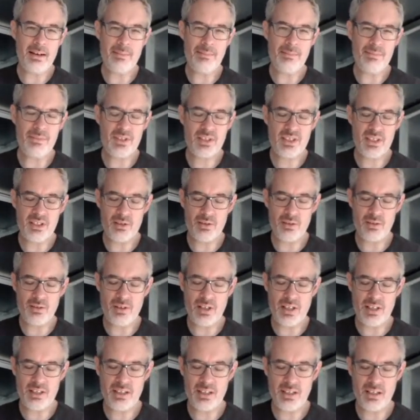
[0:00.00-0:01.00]
So I
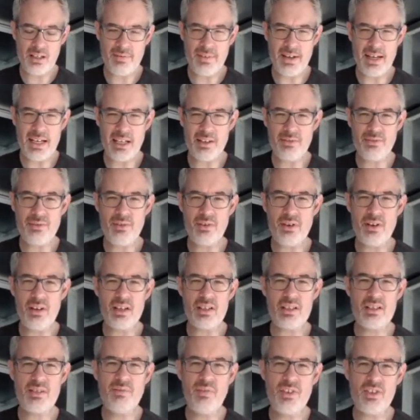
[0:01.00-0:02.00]
think I've had it for a
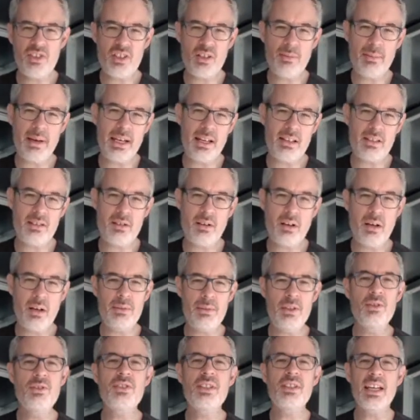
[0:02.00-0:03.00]
sufficient amount of time,
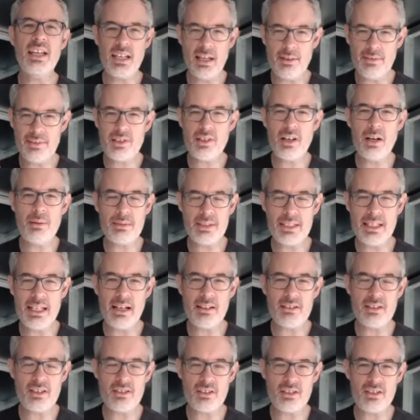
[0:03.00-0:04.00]
used it enough times now
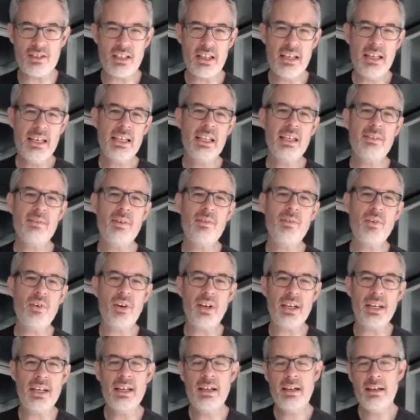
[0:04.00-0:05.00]
to just give a
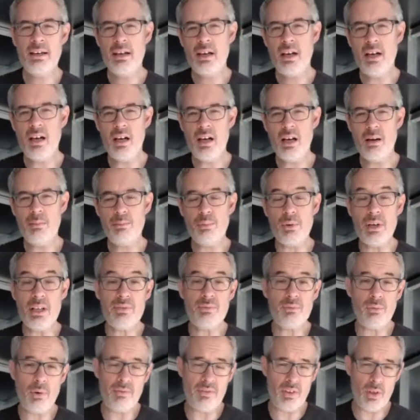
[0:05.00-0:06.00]
very
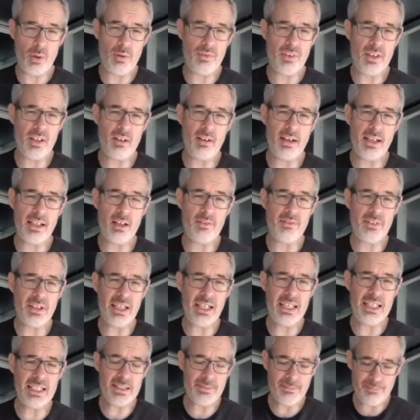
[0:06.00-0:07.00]
brief review, if you like, of the
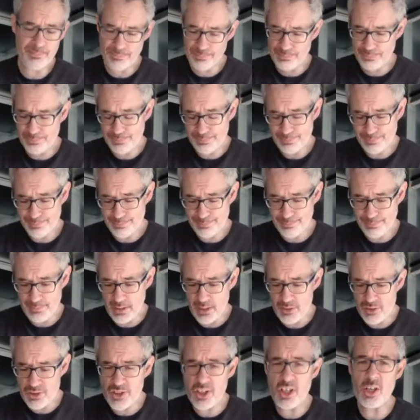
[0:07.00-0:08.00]
lid.
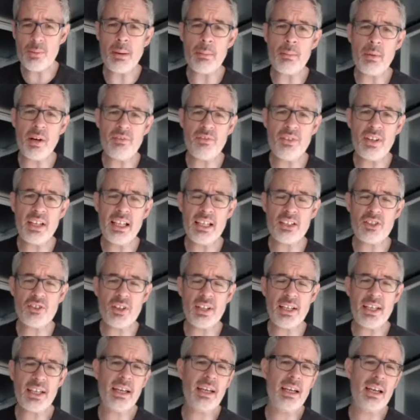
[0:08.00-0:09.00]
I'll tell you about my feelings on
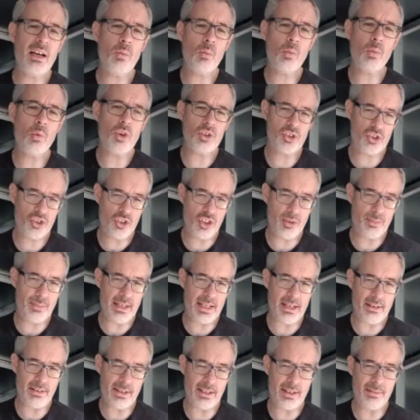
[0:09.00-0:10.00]
it, what's good
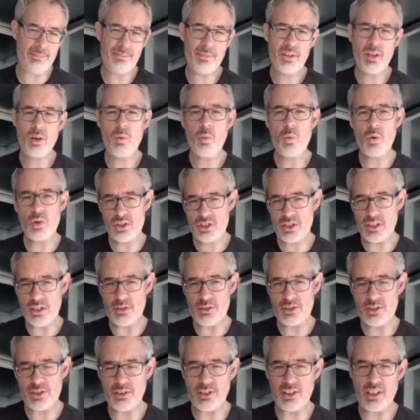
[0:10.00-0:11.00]
about it, what's not
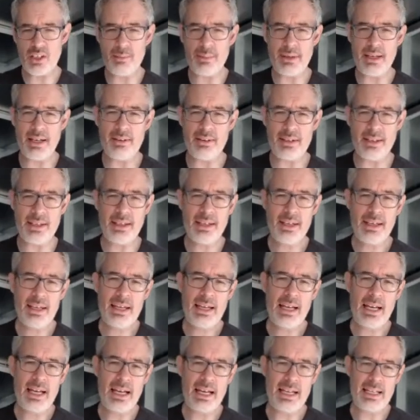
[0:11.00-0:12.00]
so good about it,
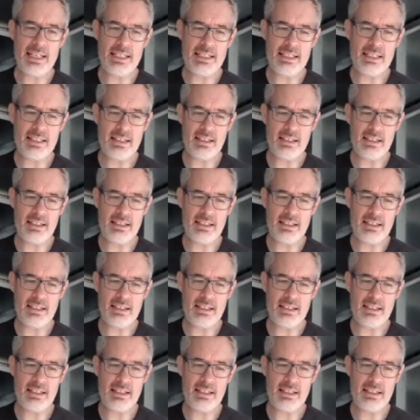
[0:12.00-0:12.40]
and